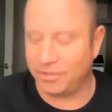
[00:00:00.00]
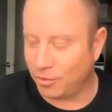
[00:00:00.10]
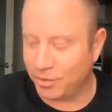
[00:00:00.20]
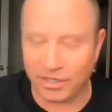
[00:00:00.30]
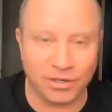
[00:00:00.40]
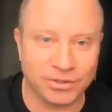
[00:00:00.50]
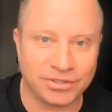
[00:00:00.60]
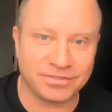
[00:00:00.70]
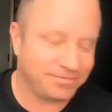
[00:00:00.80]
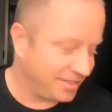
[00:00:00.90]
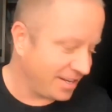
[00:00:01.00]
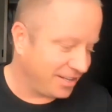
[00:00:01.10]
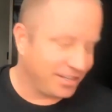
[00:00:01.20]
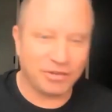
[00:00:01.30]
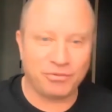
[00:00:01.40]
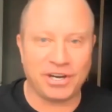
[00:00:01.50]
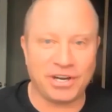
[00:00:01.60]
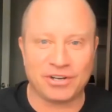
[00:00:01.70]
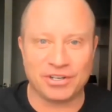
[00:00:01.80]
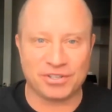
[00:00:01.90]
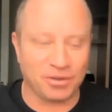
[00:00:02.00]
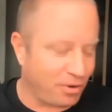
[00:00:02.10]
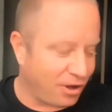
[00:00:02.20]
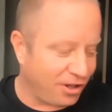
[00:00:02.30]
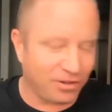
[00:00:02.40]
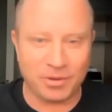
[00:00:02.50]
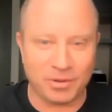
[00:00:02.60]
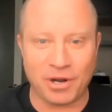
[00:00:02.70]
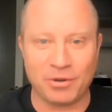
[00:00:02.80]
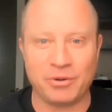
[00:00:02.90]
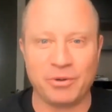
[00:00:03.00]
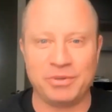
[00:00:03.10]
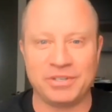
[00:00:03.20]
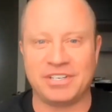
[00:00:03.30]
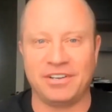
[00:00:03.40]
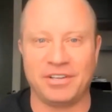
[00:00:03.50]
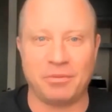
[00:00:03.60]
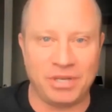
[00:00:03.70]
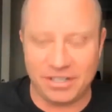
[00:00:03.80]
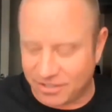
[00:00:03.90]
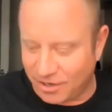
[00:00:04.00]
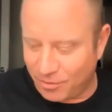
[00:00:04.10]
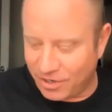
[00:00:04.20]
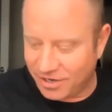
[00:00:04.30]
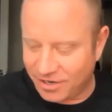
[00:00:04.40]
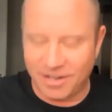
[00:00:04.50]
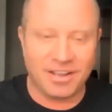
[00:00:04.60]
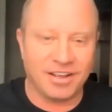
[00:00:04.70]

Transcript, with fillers: Nobody knows. If we had a crystal ball, we probably would be sitting on the beach somewhere.